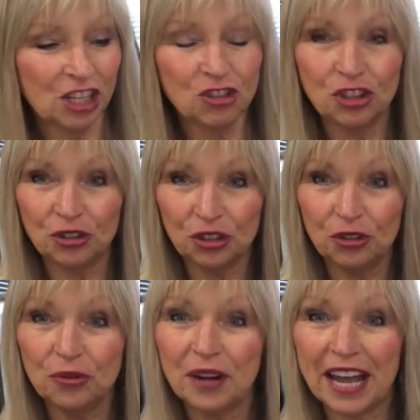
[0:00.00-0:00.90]
to
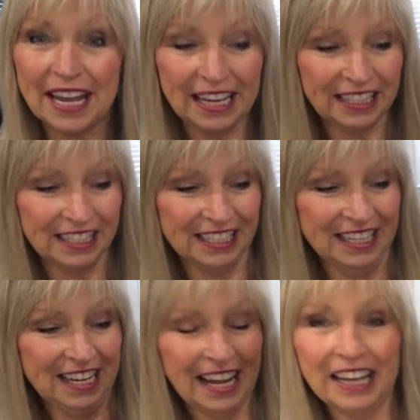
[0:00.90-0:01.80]
you, and
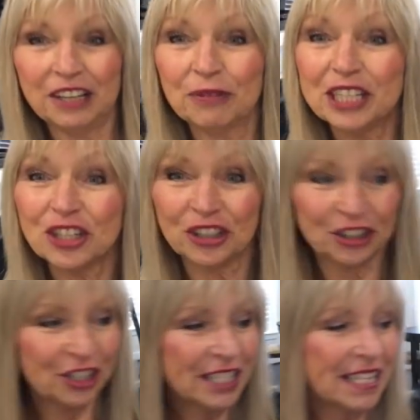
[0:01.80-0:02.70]
any
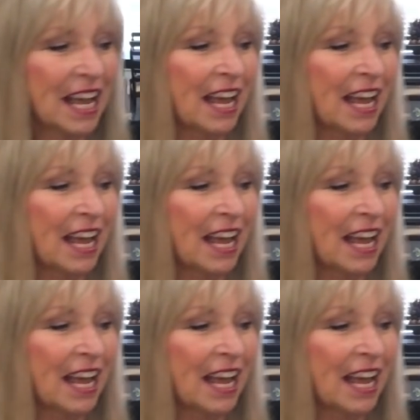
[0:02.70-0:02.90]
returns.